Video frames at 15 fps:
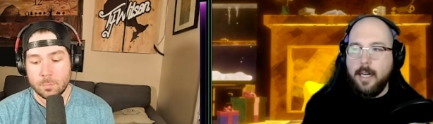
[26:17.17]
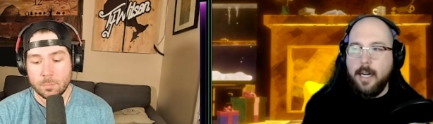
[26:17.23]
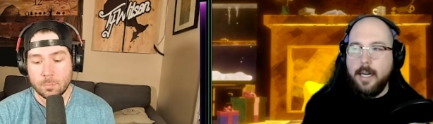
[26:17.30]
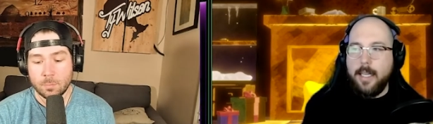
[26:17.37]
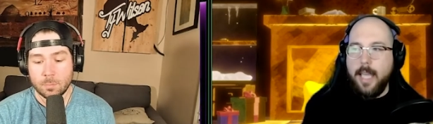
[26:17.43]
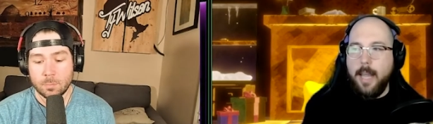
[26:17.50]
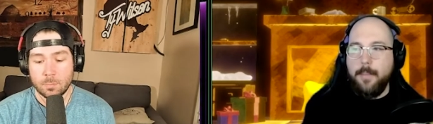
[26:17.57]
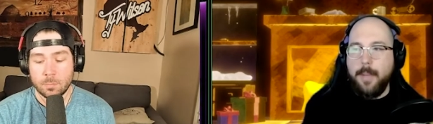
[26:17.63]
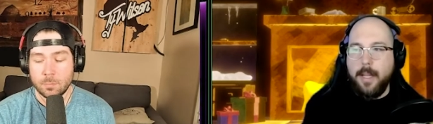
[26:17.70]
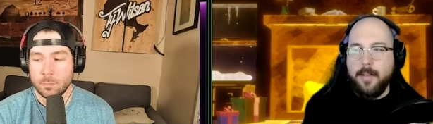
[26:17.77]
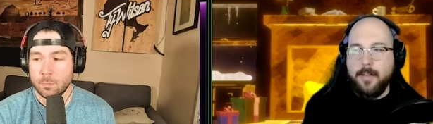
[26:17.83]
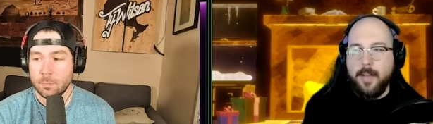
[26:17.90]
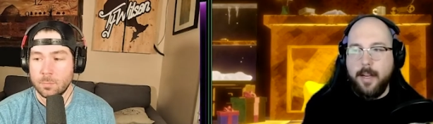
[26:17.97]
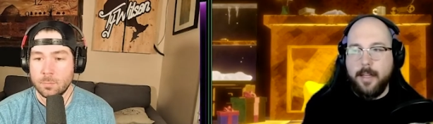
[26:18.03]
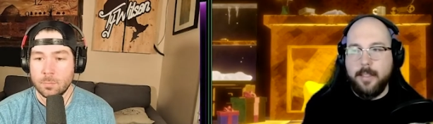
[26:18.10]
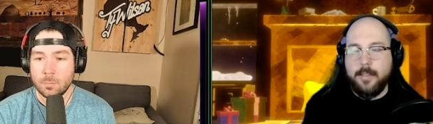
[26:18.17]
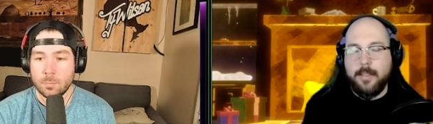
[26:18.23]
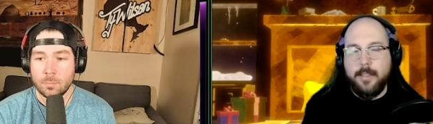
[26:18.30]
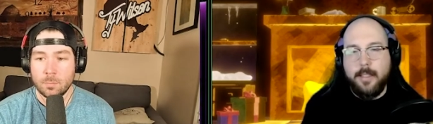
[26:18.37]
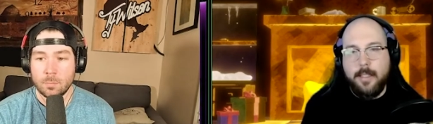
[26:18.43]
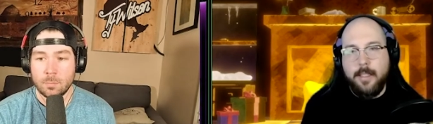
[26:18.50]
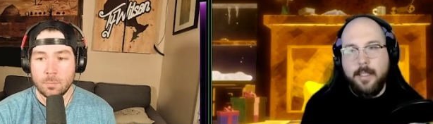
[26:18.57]
Speaker 1: campaign setting.
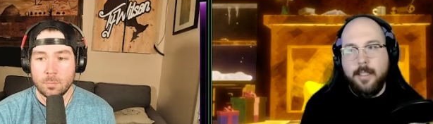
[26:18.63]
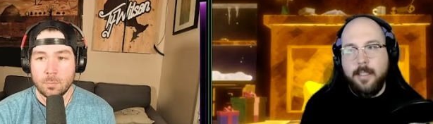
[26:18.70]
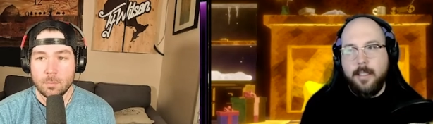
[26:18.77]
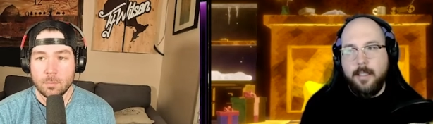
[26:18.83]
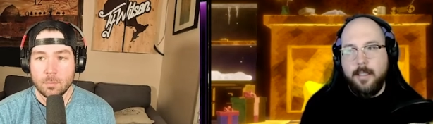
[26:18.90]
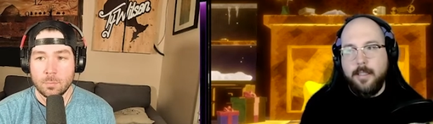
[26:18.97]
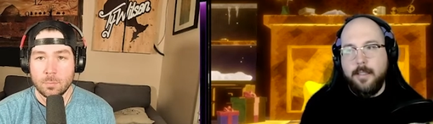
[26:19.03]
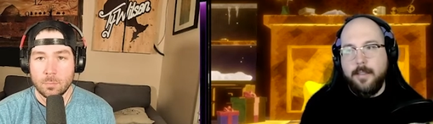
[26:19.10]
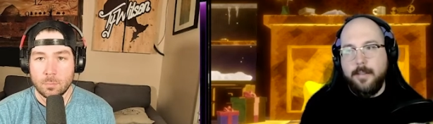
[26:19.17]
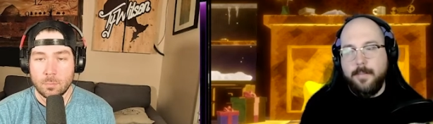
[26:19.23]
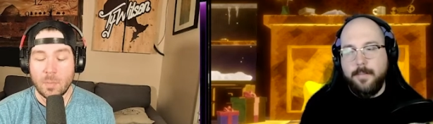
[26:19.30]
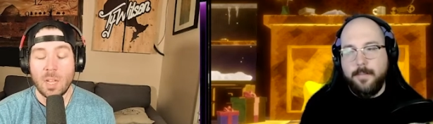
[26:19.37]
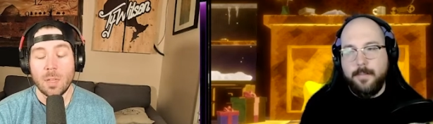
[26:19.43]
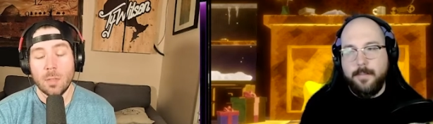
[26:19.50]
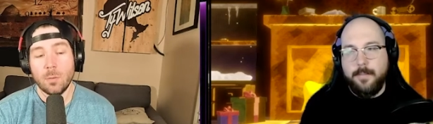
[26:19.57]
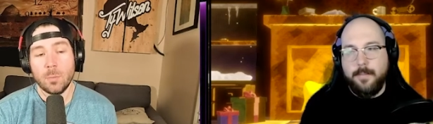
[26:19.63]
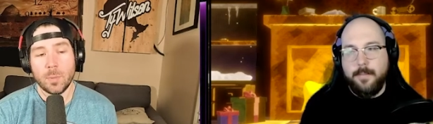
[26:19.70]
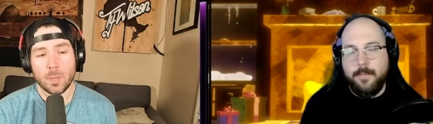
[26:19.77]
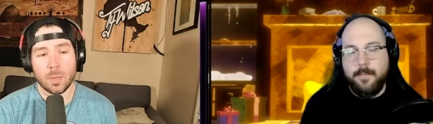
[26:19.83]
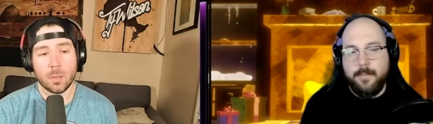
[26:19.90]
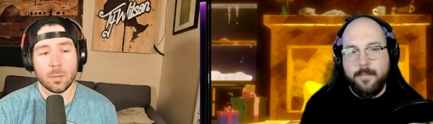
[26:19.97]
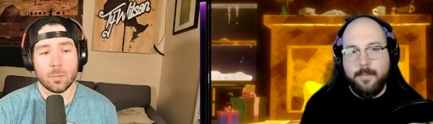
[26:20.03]
Yeah, that would be
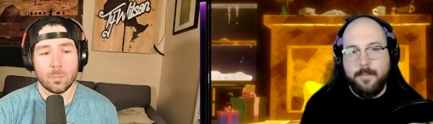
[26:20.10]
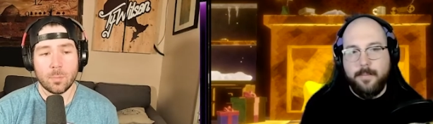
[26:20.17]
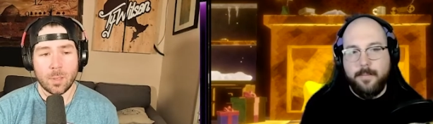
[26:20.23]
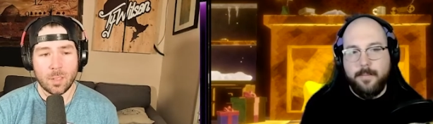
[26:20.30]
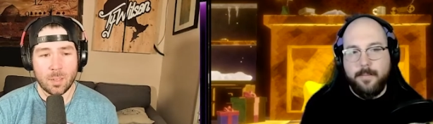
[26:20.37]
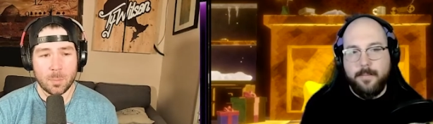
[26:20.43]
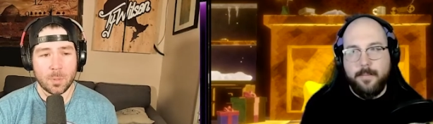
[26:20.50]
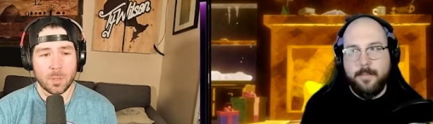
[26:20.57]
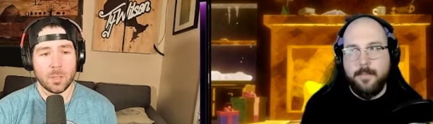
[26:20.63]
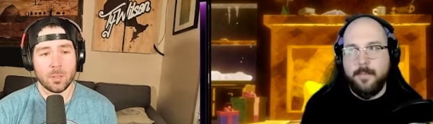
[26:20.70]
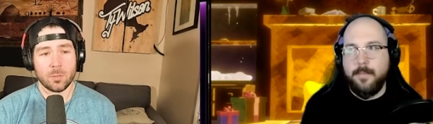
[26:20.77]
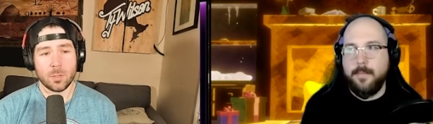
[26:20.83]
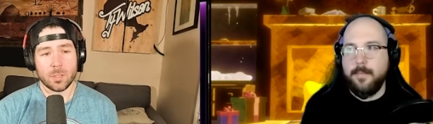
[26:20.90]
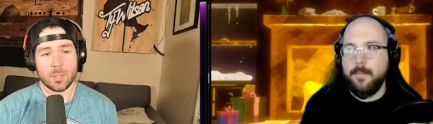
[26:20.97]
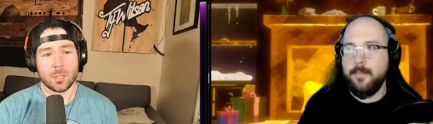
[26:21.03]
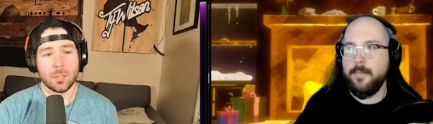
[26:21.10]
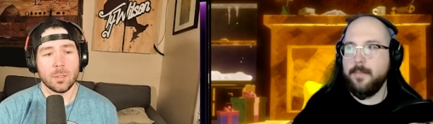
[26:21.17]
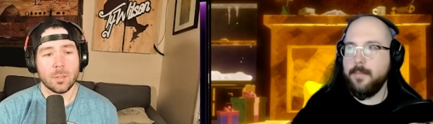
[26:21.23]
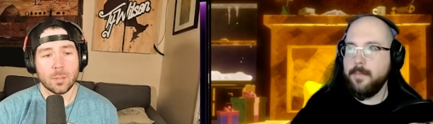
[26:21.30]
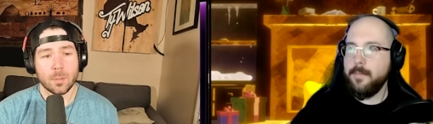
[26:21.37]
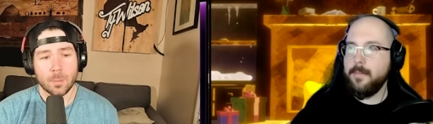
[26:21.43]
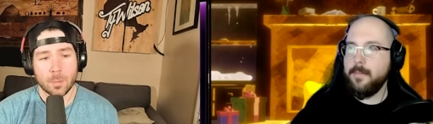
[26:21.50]
that could be interesting.
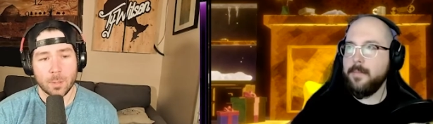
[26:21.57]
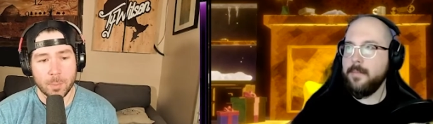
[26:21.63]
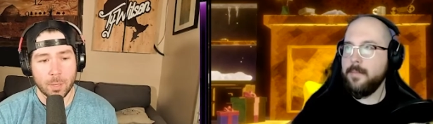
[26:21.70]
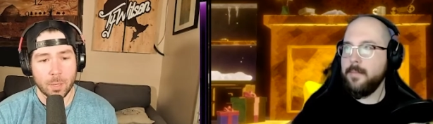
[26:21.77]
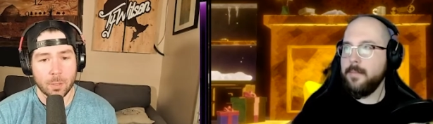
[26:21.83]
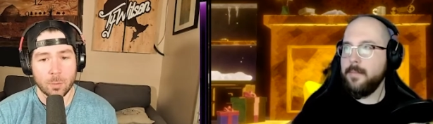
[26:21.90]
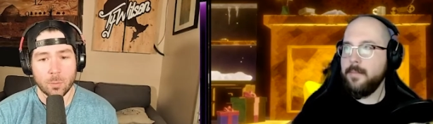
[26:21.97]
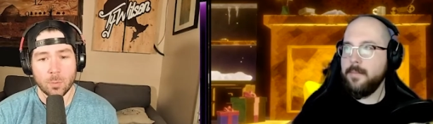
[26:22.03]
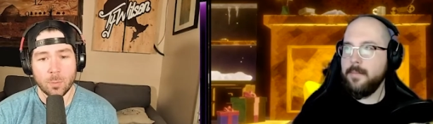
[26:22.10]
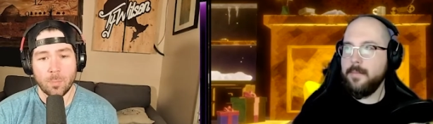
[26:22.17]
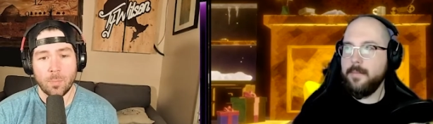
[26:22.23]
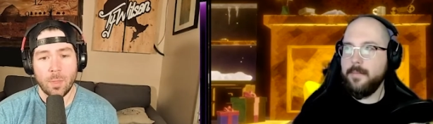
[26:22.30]
It could be kind of cool.